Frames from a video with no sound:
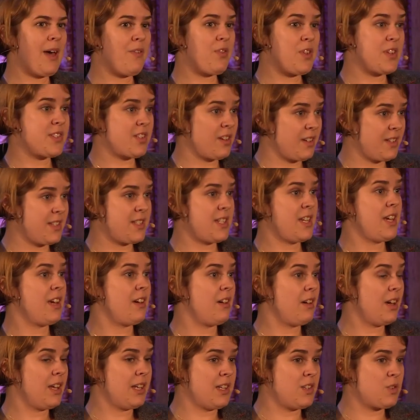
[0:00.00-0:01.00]
have this
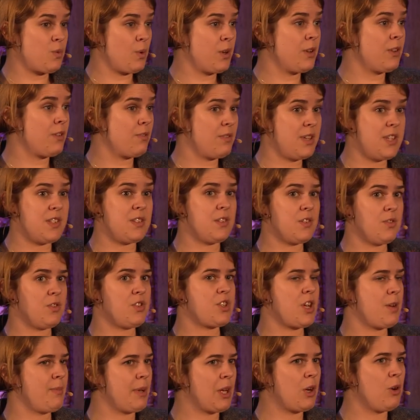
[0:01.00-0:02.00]
idea, and it's one of the reasons for
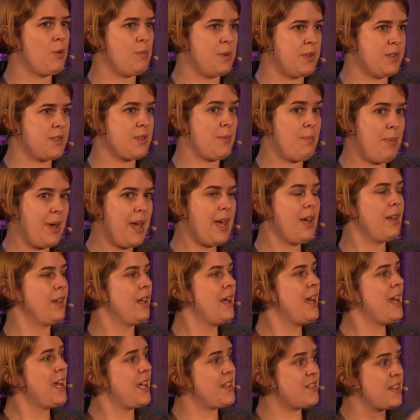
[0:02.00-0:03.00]
Jeremy Corbyn's appeal,
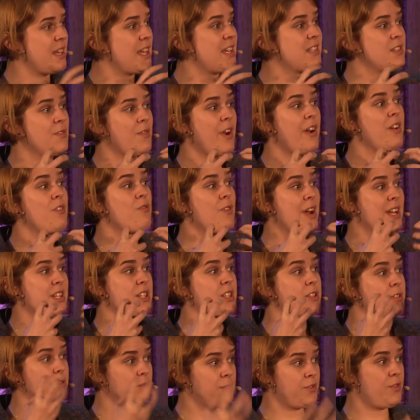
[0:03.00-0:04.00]
is that he's a very
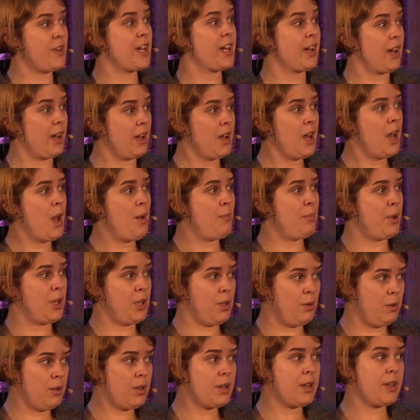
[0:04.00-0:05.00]
radical figure. But
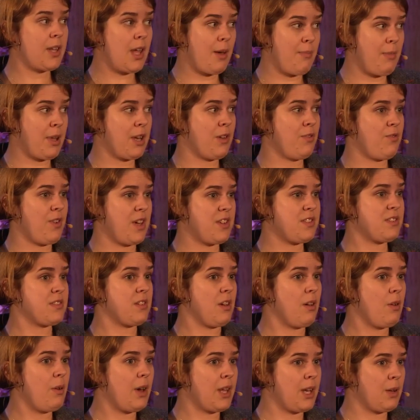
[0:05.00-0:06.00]
you look at that
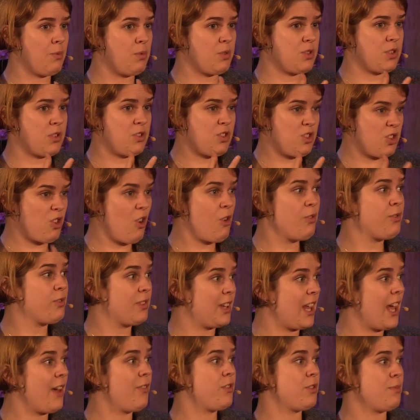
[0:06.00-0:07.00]
manifesto, and it was a
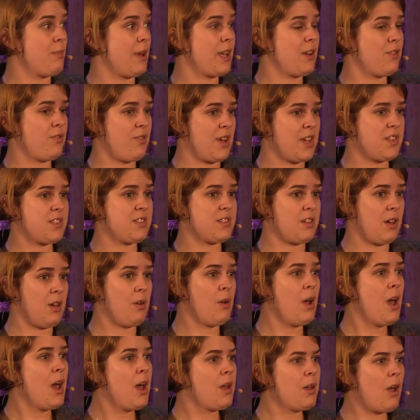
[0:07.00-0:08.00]
soft left
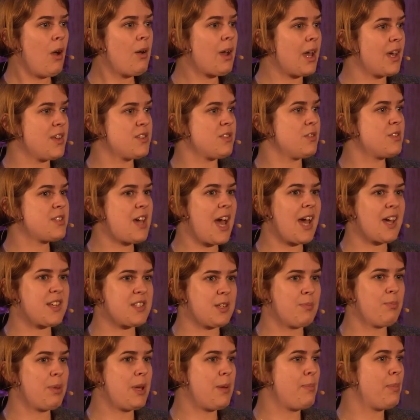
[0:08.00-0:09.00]
manifesto. Okay, so
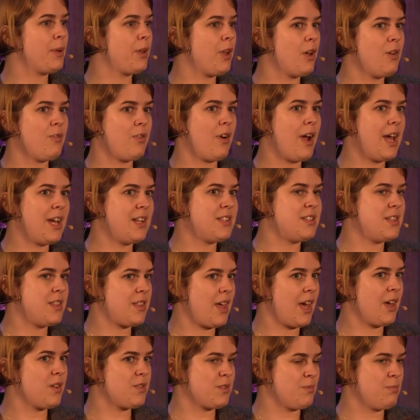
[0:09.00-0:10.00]
taxing people over
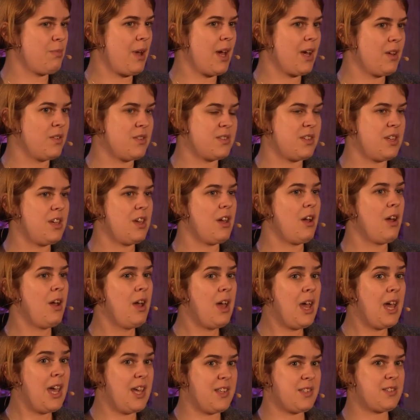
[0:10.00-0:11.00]
£80,000 a year
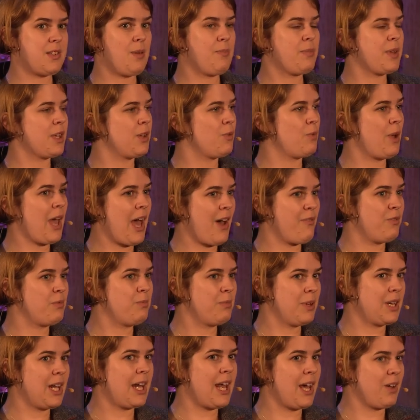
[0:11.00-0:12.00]
is something that we
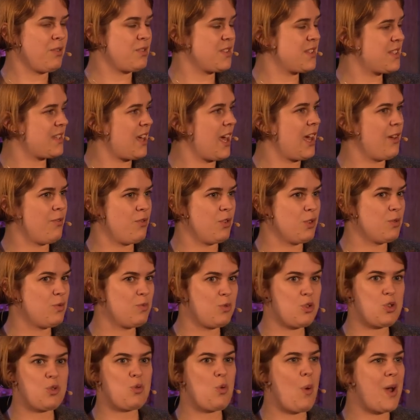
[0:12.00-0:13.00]
haven't been allowed to say for
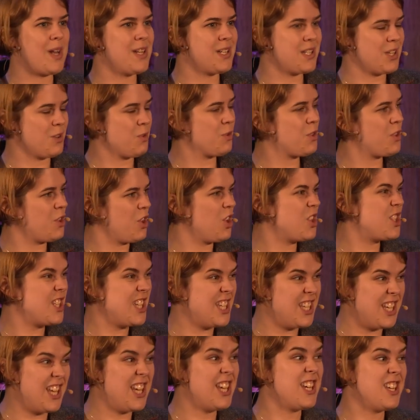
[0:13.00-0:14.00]
20 or 30
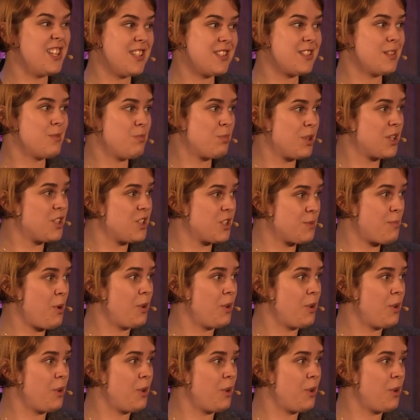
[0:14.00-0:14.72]
years in British